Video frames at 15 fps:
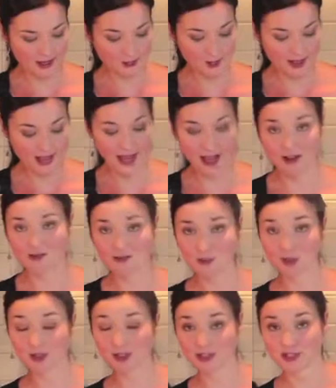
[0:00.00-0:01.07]
We have
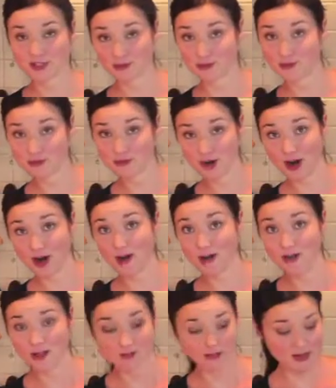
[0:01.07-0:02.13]
pushed it too far,
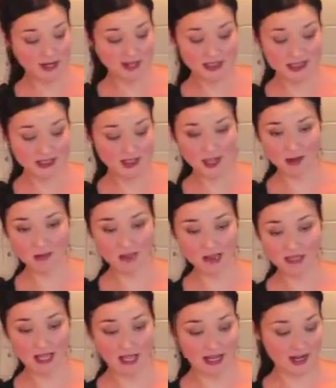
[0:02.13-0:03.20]
but I think that
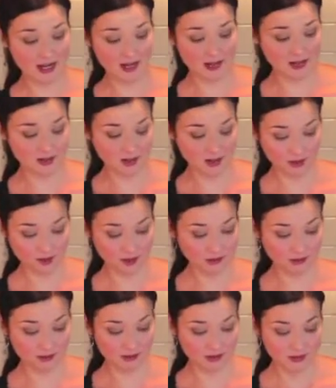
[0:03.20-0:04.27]
was like, you know,